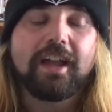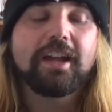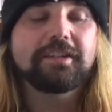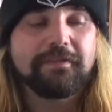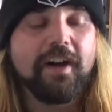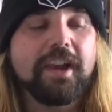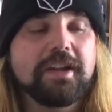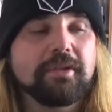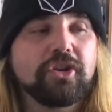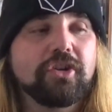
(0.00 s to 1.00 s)
It's funny
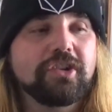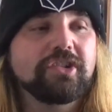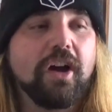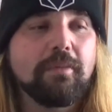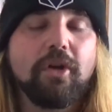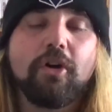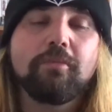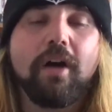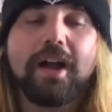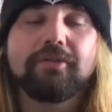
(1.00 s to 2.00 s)
because I'm no
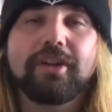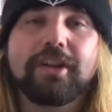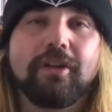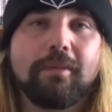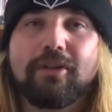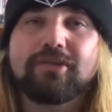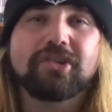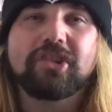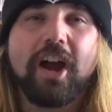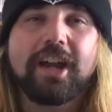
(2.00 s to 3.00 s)
mind reader, I'm no
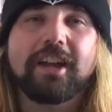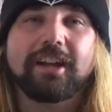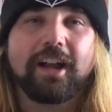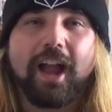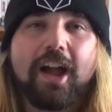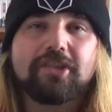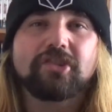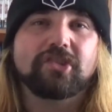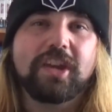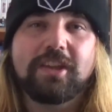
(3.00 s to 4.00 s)
psychic, I can't
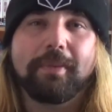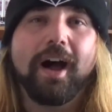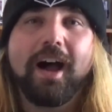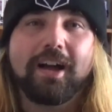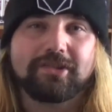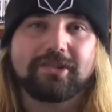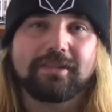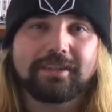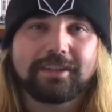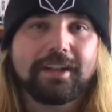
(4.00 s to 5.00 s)
see the past.
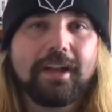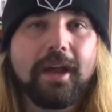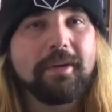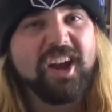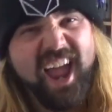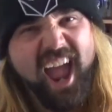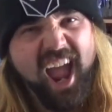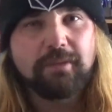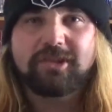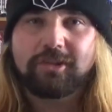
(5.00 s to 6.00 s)
But I
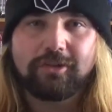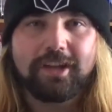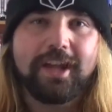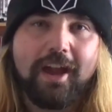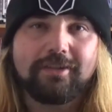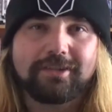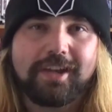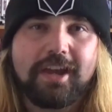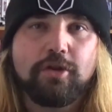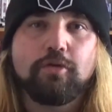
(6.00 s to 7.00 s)
absolutely
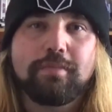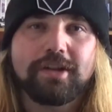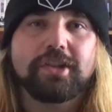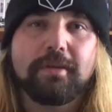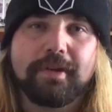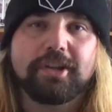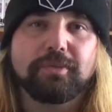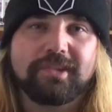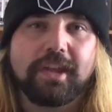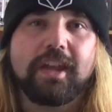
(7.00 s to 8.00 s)
guarantee you Mitch the Bitch
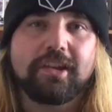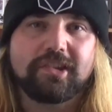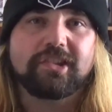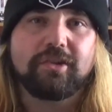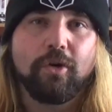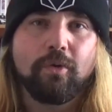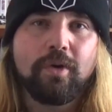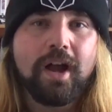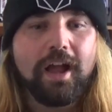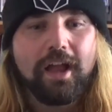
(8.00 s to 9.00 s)
was the kid at school
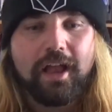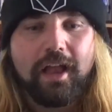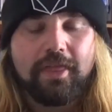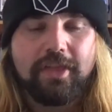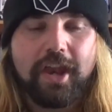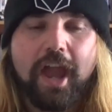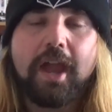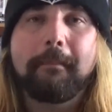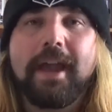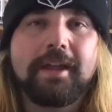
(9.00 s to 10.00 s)
that
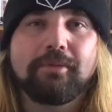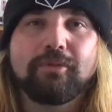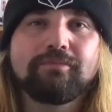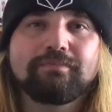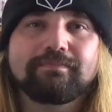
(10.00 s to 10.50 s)
hit people.